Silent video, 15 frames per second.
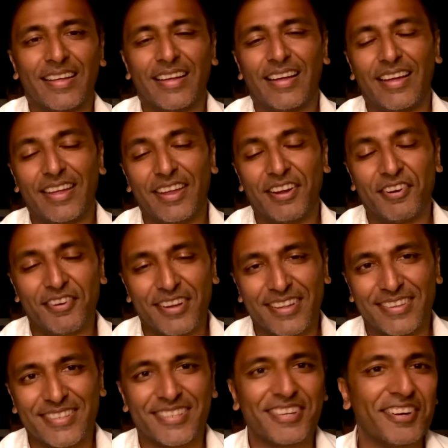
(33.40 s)
uh, here it
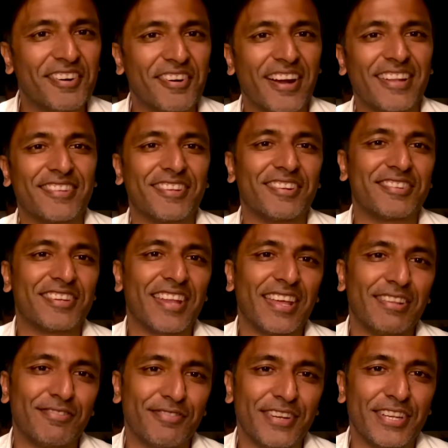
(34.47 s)
is. All right, so
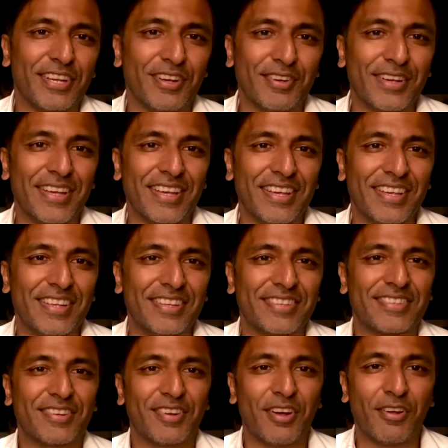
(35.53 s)
today's video
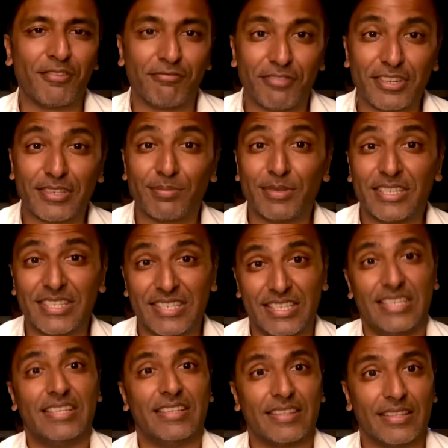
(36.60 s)
is on vitamin
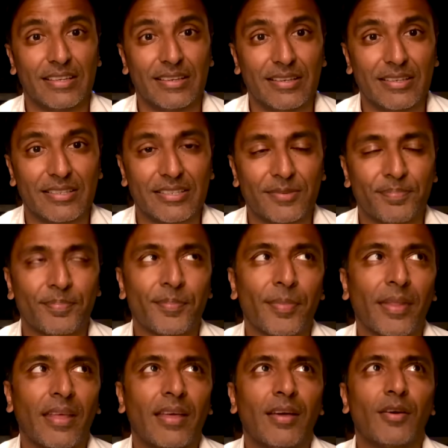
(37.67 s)
D in the heart.
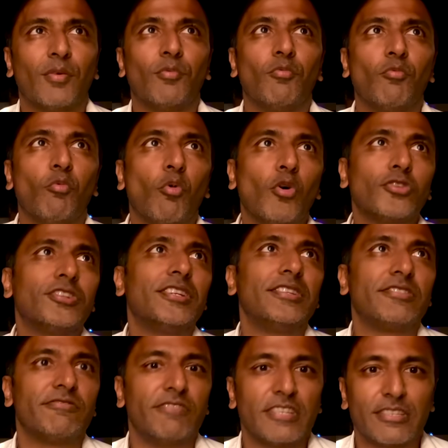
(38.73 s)
What
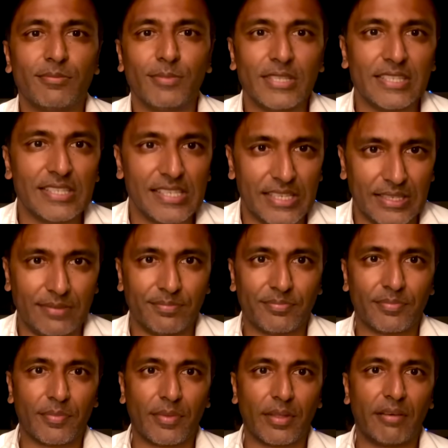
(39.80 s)
is vitamin D?
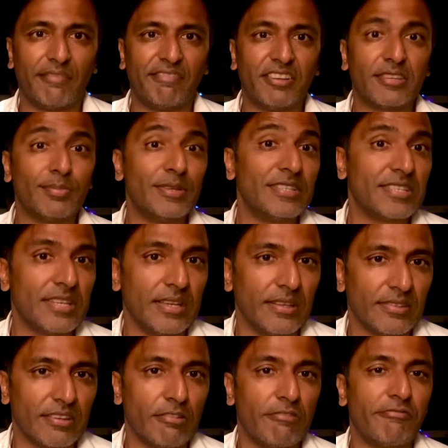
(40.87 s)
Vitamin D is
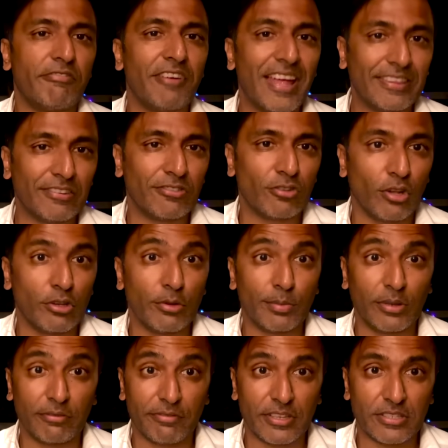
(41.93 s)
a
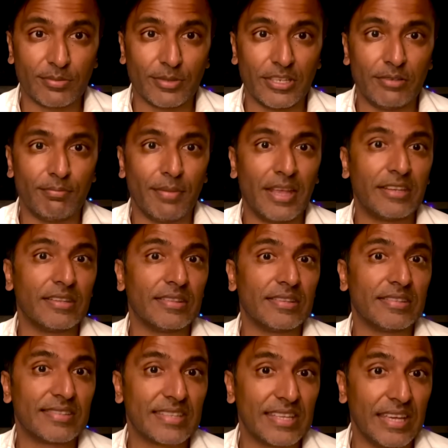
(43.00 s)
fat-soluble vitamin made in the
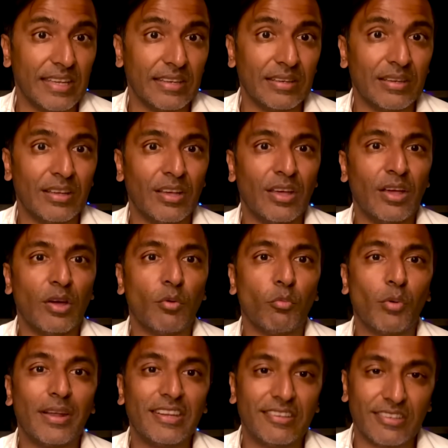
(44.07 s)
skin
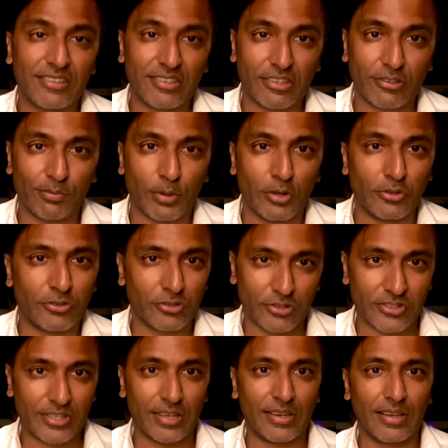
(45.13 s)
when it is exposed to
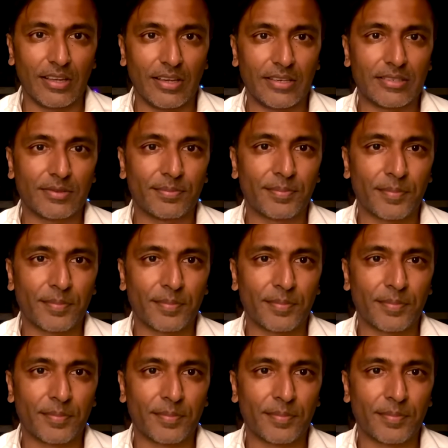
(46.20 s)
sunlight.